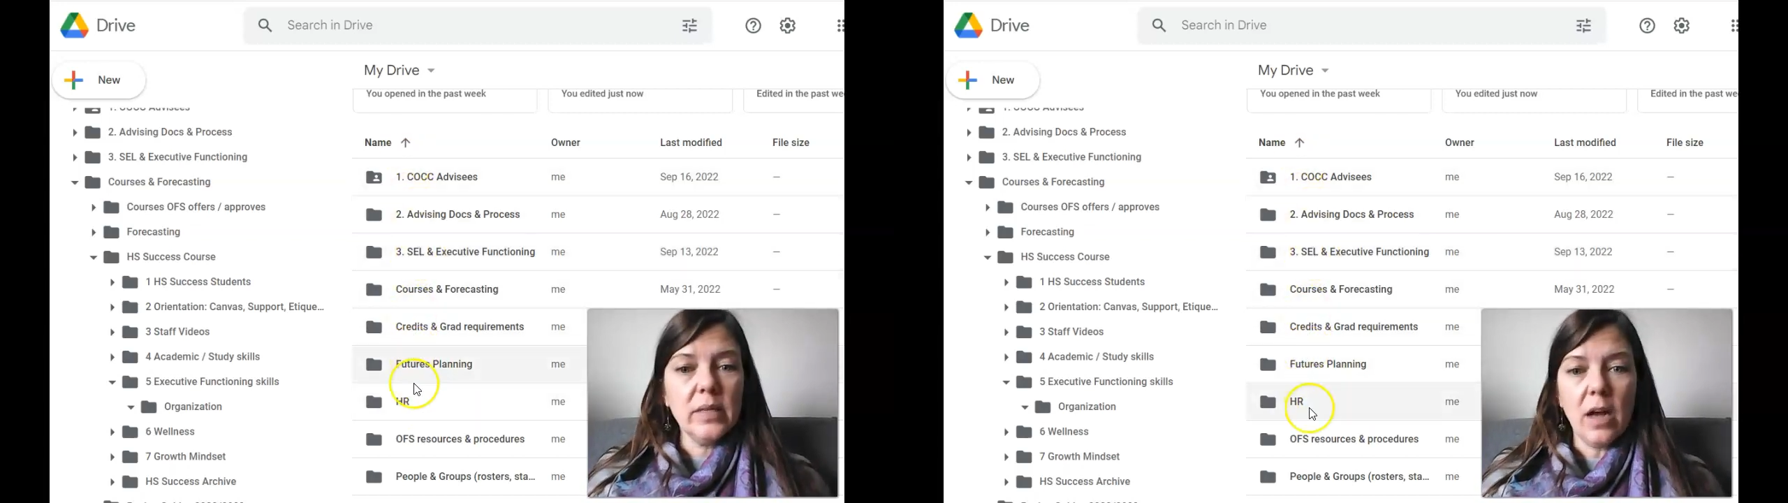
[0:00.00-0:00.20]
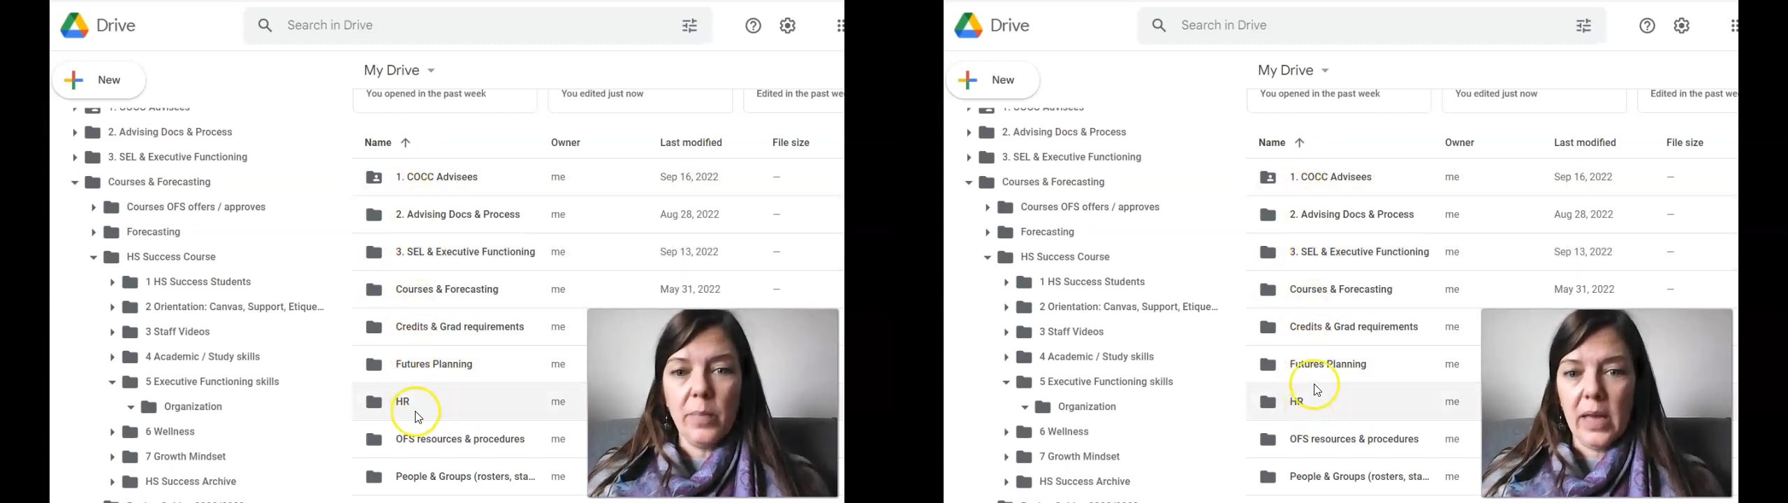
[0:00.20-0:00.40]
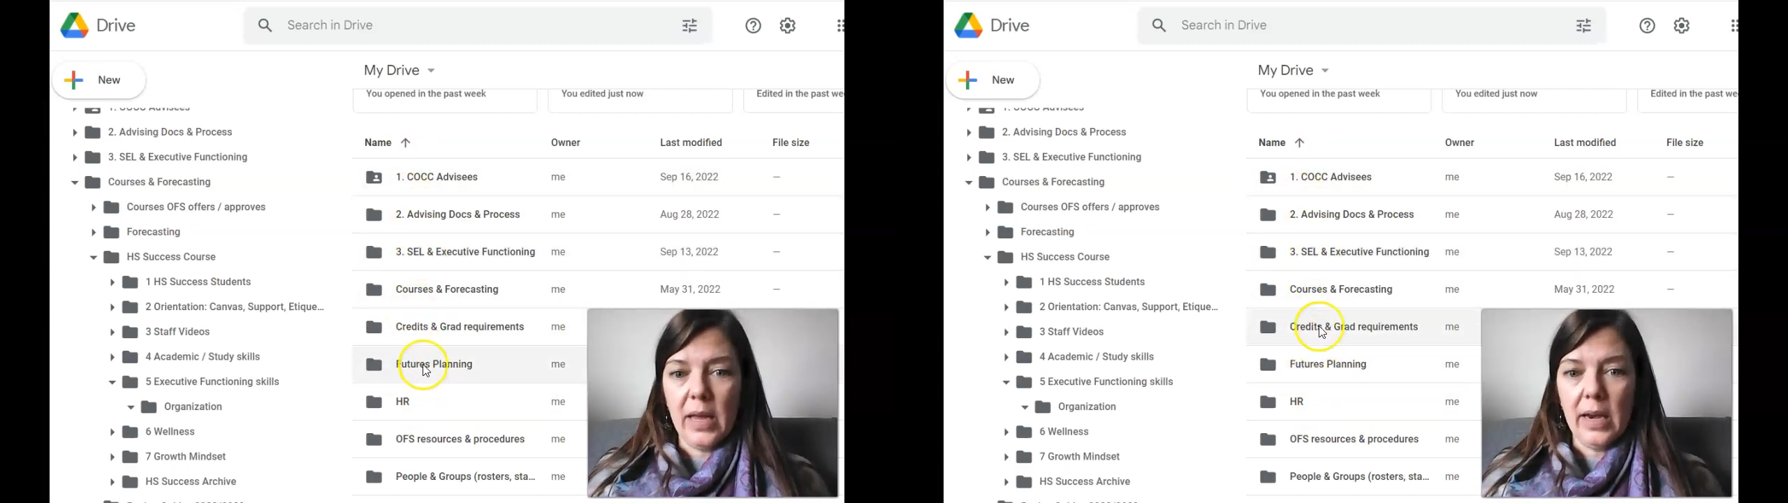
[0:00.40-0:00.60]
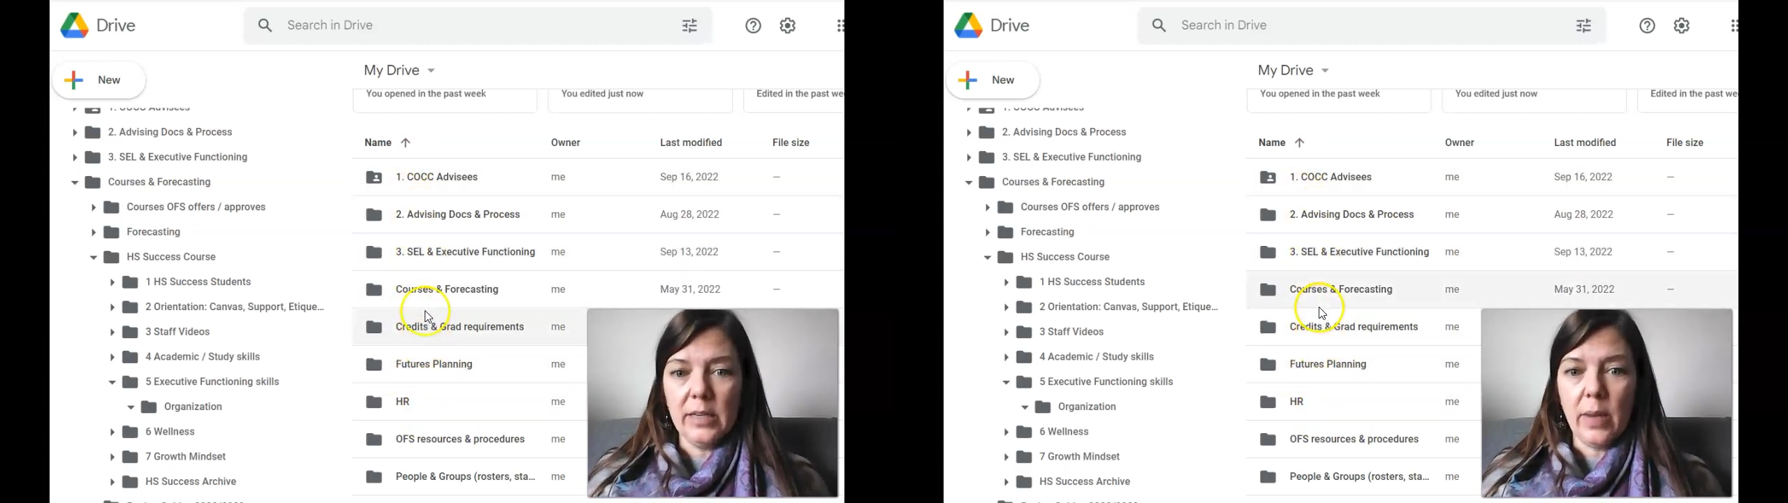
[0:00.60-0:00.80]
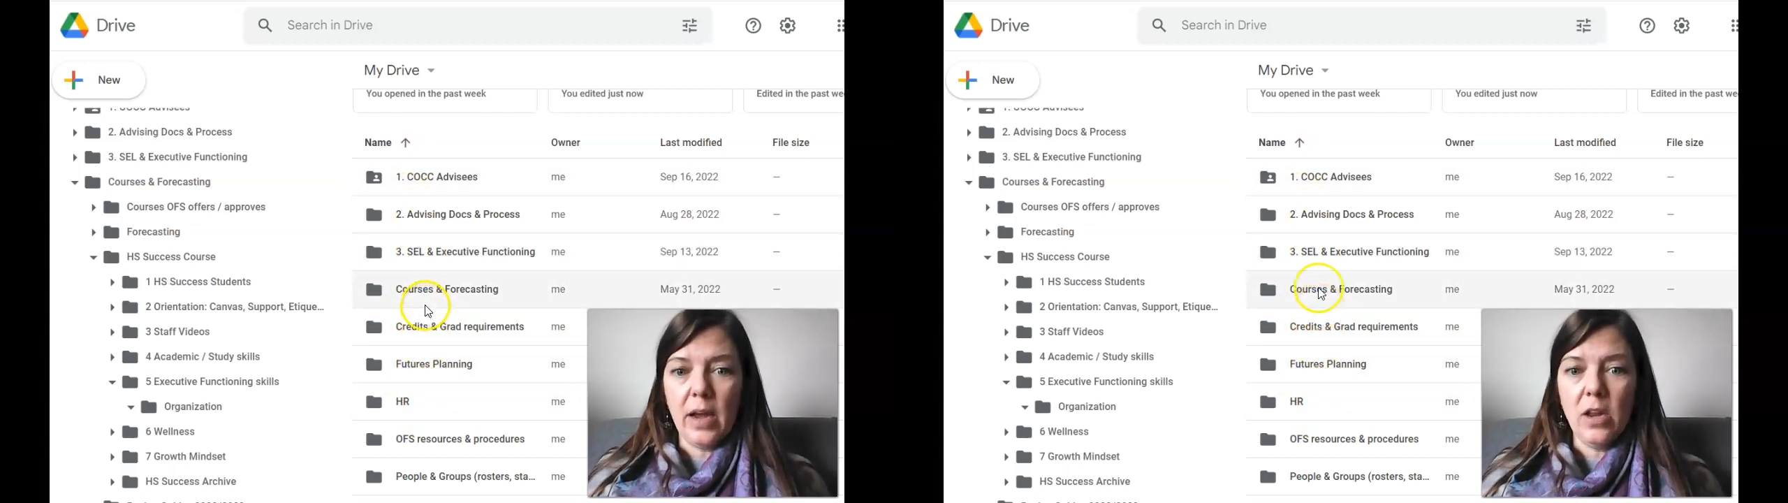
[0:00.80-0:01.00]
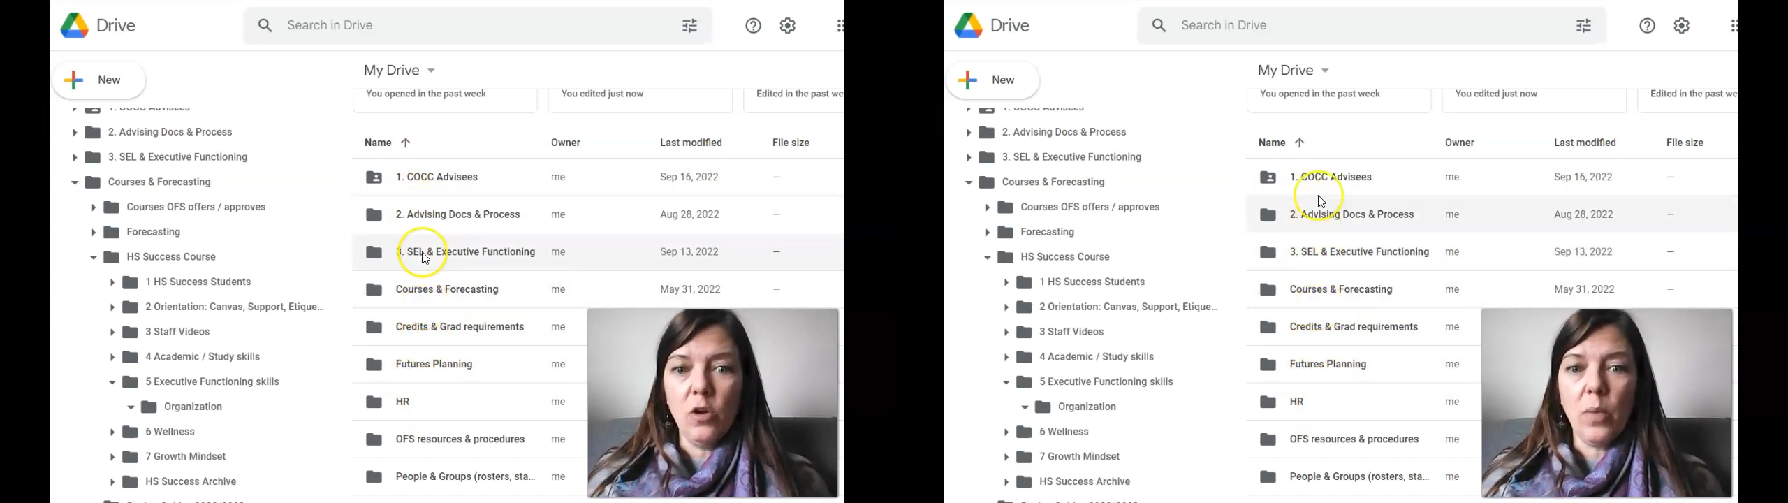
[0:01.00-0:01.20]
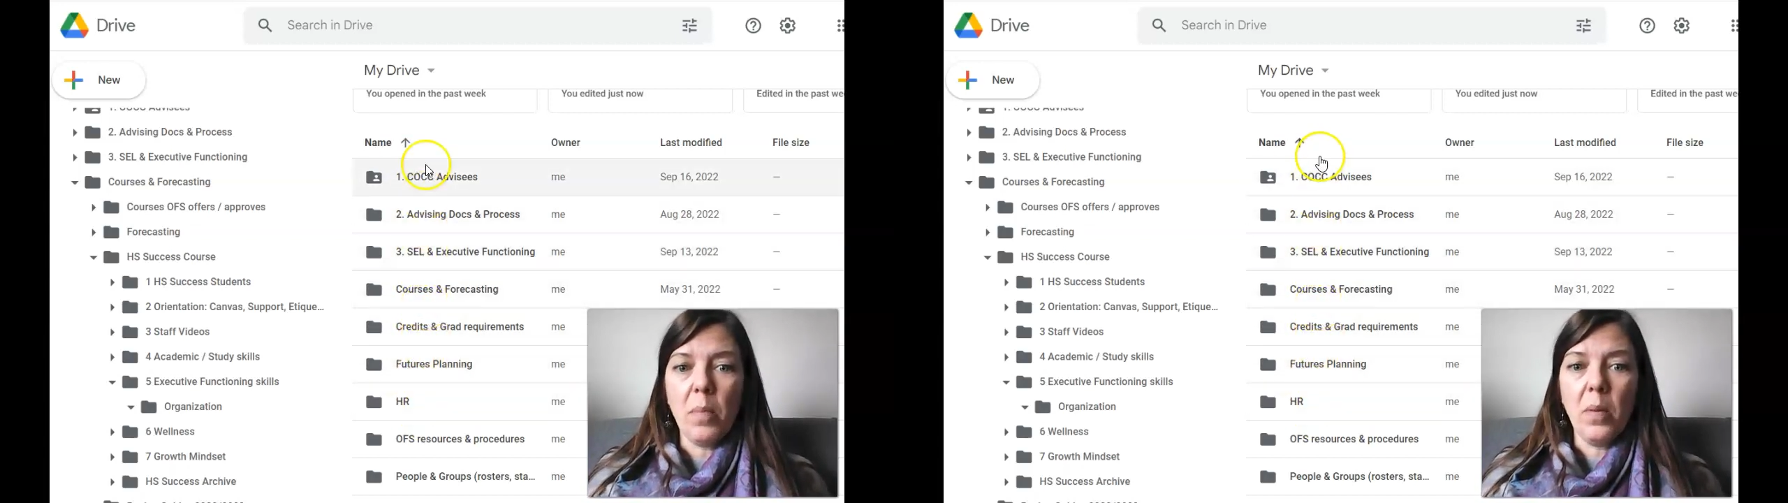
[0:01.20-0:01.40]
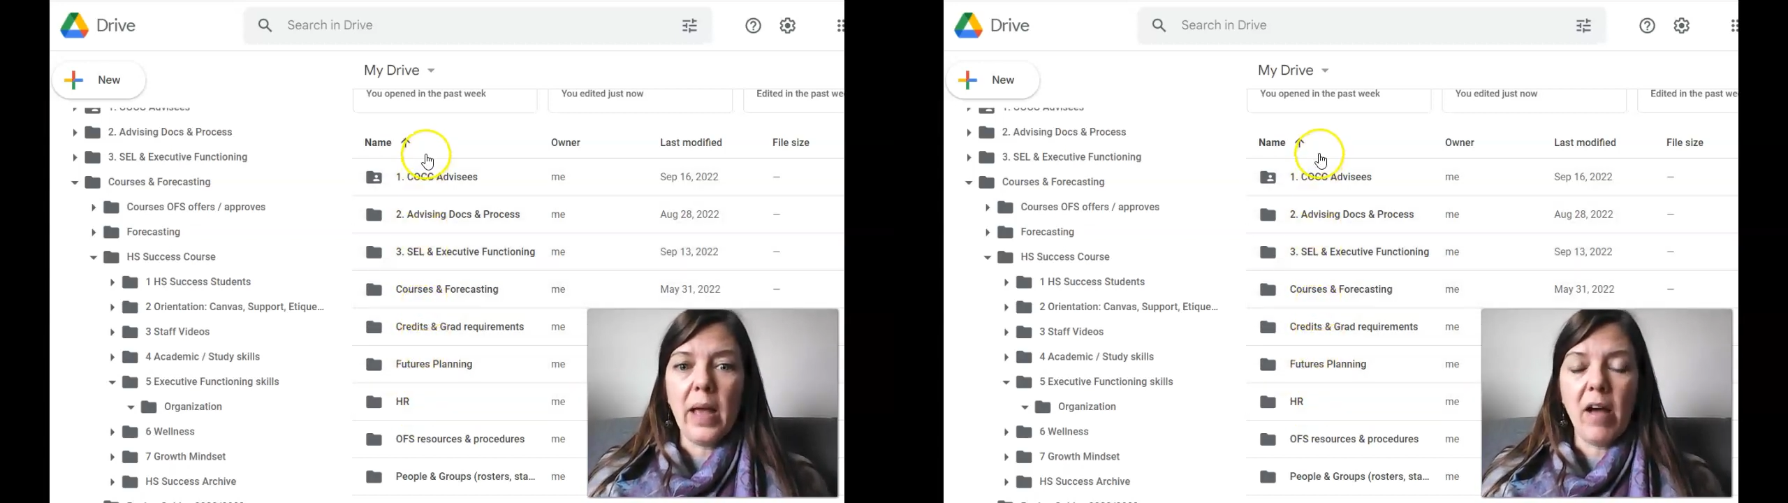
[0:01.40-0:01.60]
as complicated as mine. You'll
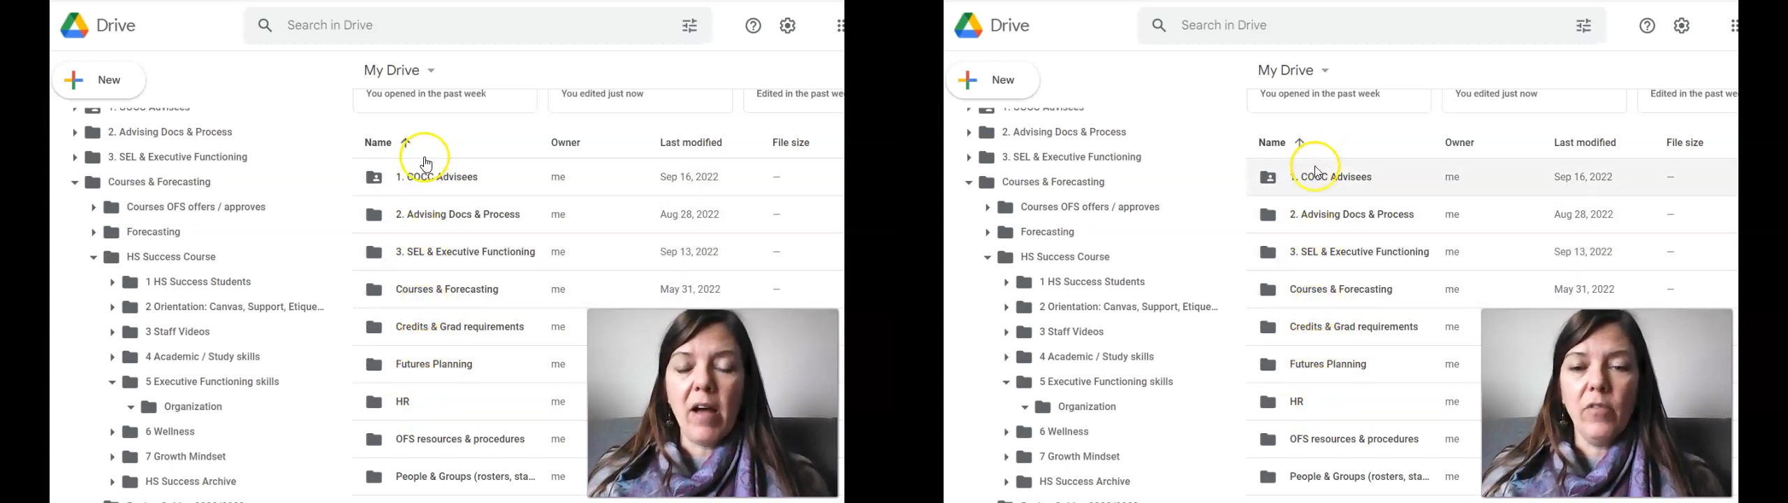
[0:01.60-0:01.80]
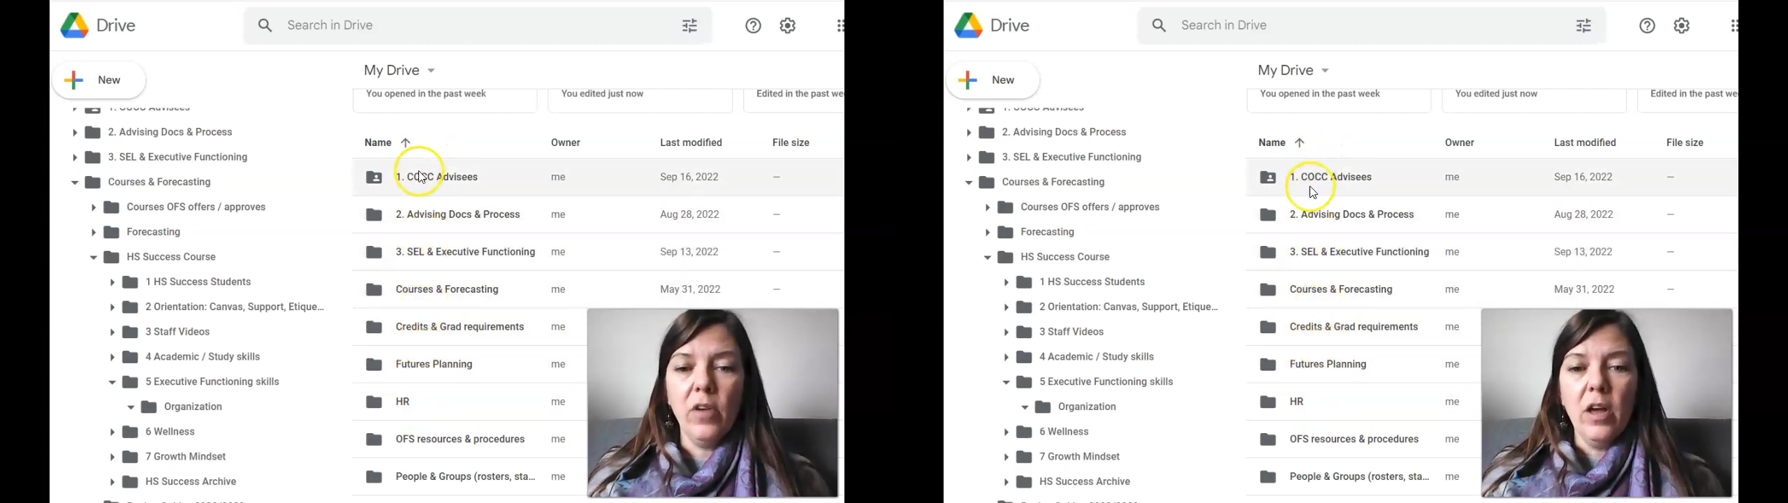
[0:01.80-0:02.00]
probably have